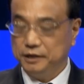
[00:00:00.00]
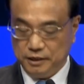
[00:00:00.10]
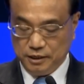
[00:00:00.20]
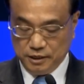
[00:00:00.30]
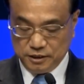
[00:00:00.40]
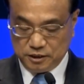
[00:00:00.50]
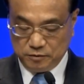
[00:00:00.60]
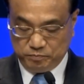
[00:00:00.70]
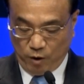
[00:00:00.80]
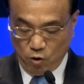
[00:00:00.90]
because
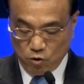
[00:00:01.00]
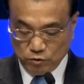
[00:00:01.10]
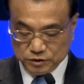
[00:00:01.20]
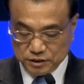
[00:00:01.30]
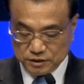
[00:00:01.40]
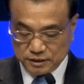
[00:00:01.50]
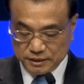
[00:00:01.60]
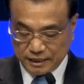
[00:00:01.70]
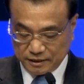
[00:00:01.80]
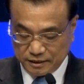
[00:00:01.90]
employment
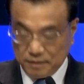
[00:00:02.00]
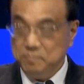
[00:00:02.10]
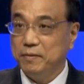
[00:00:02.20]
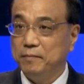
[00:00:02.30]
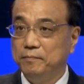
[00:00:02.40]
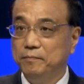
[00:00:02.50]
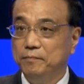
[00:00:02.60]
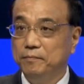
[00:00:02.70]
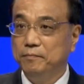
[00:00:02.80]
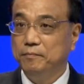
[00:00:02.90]
is the
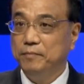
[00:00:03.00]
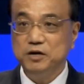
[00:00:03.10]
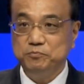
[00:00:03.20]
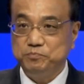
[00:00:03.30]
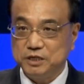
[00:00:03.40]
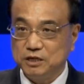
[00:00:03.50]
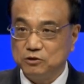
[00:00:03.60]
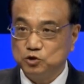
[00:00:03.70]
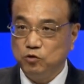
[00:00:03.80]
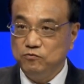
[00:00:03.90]
foundation for
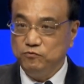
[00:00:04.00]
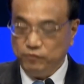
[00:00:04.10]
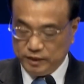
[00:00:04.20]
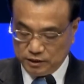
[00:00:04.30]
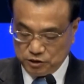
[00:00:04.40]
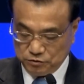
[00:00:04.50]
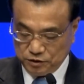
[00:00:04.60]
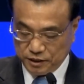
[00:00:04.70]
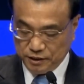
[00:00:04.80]
achieving inclusive growth.